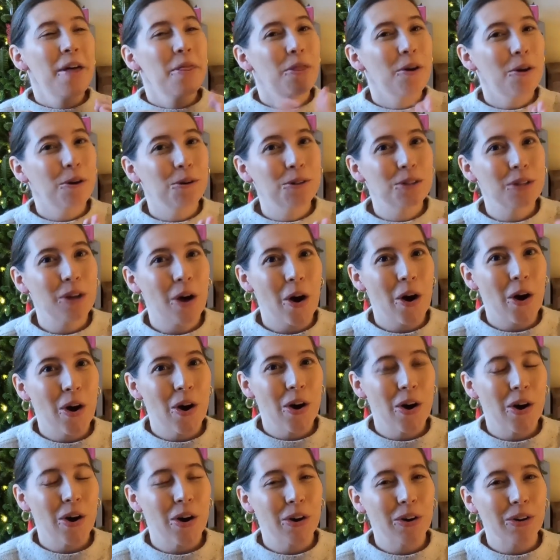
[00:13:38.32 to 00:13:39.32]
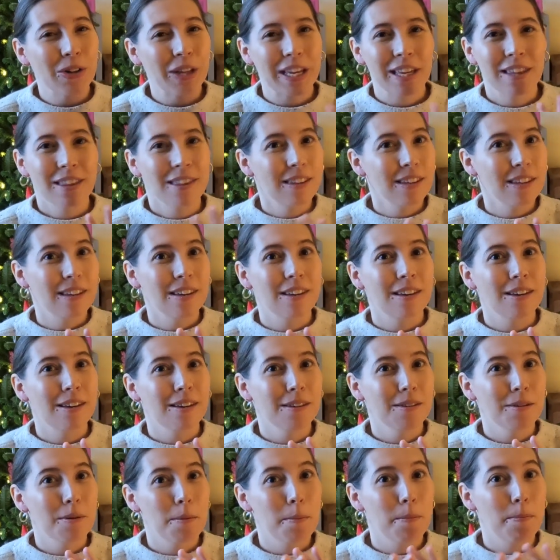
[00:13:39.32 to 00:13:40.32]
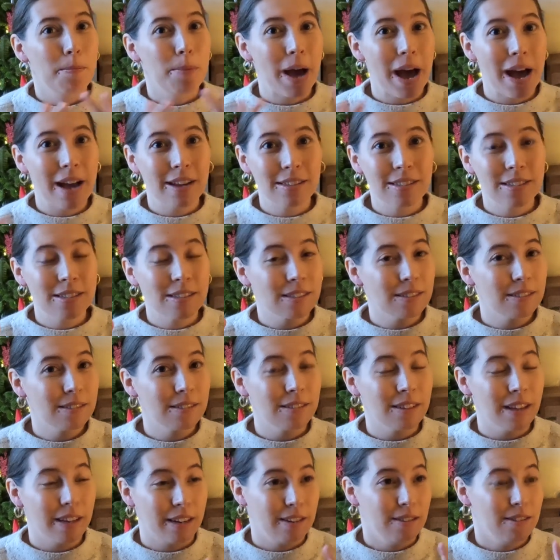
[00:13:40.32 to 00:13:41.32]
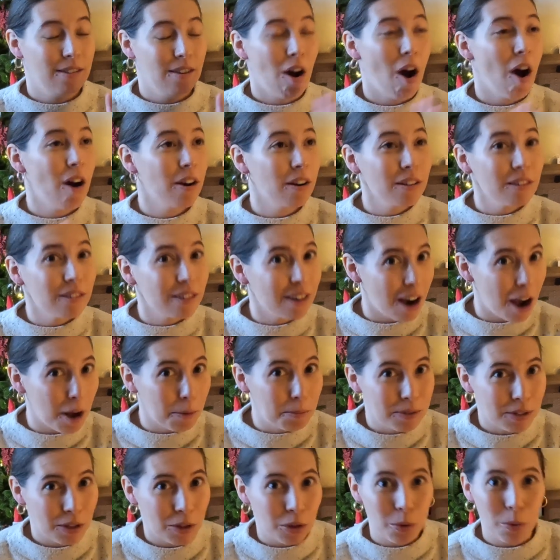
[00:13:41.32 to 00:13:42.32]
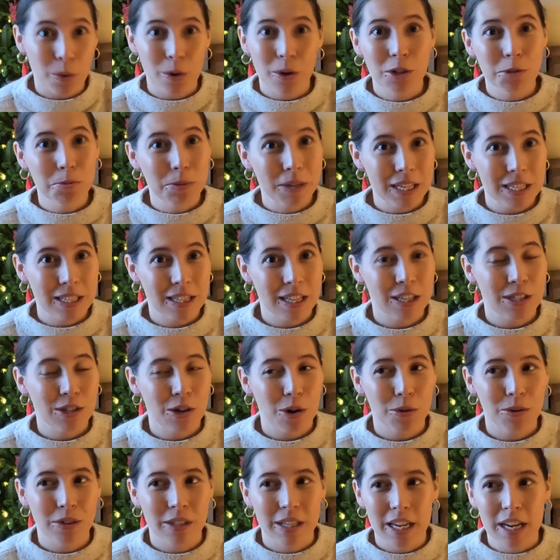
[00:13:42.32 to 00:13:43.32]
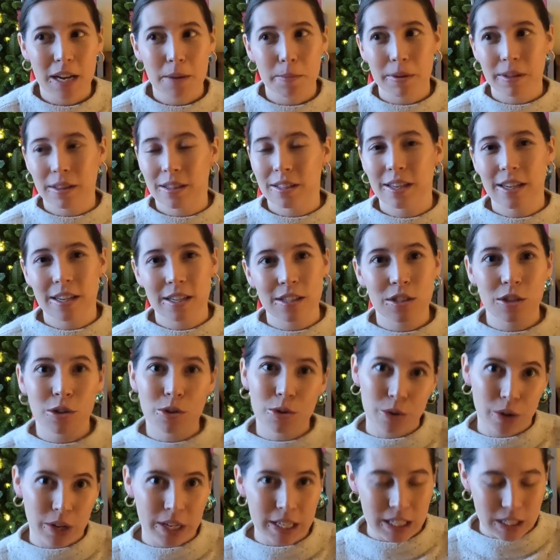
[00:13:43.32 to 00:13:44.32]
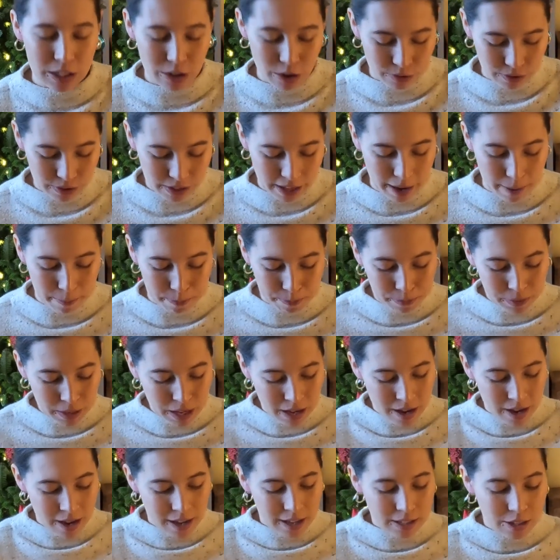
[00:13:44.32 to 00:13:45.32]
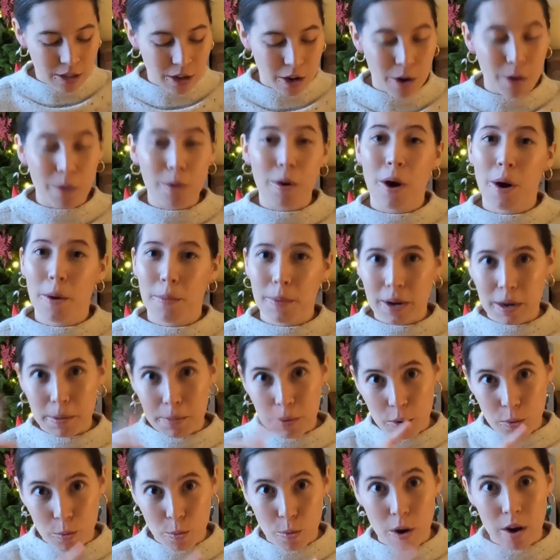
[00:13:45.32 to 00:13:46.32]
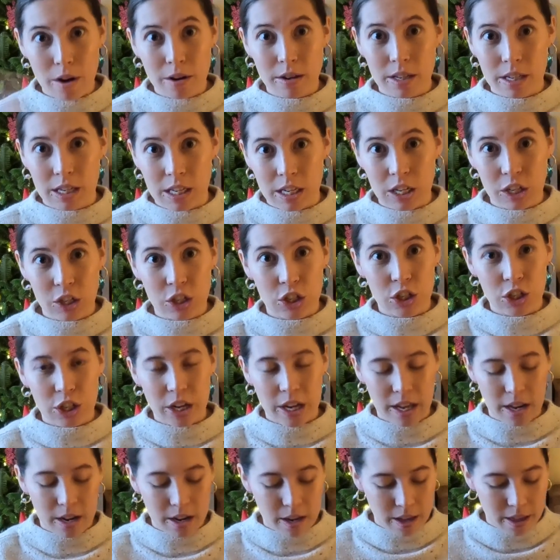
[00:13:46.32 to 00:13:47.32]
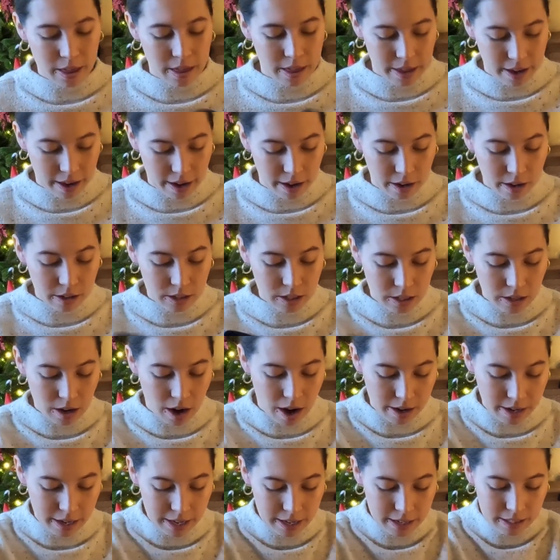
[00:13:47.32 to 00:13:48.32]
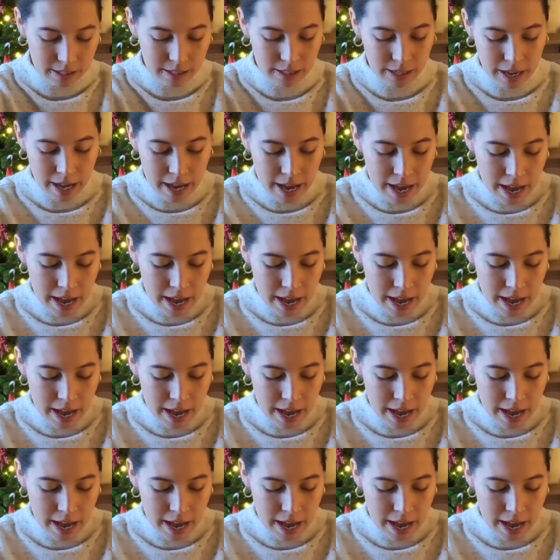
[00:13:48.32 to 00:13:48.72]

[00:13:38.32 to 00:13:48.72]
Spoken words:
Those are like the best like toddler cups in the world because they don't leak, but the kids go crazy over them. So I'm gonna put 1 each in their stockings.